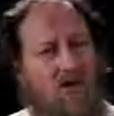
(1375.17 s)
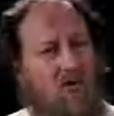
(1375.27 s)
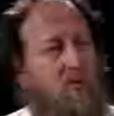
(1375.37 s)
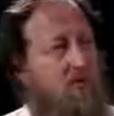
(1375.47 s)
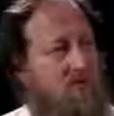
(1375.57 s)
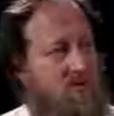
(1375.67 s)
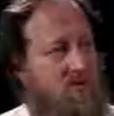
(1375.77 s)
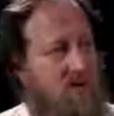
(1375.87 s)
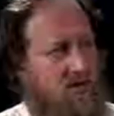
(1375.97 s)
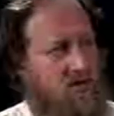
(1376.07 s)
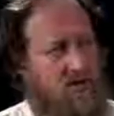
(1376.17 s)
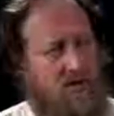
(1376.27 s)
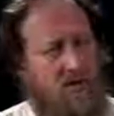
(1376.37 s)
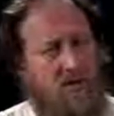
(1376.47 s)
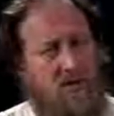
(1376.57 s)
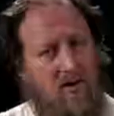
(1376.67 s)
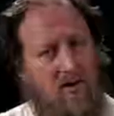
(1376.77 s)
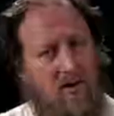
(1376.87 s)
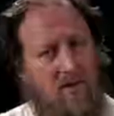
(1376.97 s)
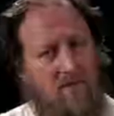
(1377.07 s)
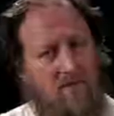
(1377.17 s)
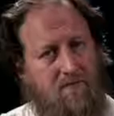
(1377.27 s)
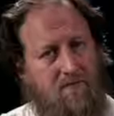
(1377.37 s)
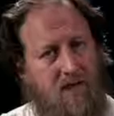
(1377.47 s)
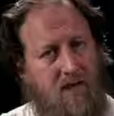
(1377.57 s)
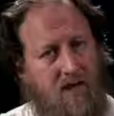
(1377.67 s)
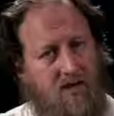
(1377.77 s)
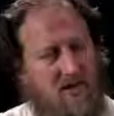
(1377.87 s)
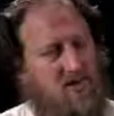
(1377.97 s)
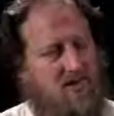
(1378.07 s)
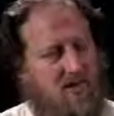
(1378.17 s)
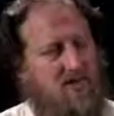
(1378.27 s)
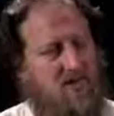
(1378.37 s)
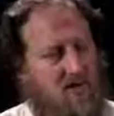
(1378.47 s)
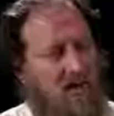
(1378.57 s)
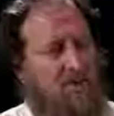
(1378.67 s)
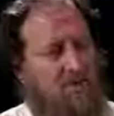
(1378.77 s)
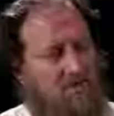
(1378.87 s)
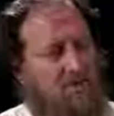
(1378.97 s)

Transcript: all of these things, and take the time to do that.